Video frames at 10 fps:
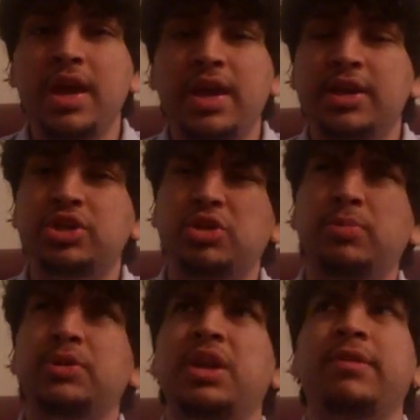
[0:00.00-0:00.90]
is
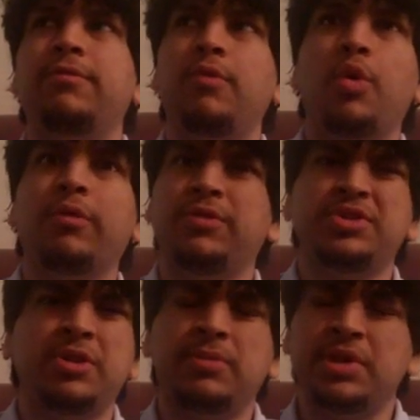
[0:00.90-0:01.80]
Super Saiyan 4 for
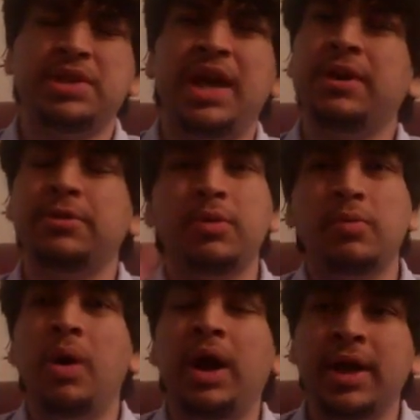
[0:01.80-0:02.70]
some reason. I don't know
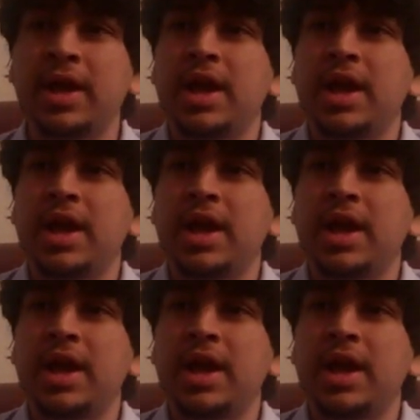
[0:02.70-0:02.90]
why.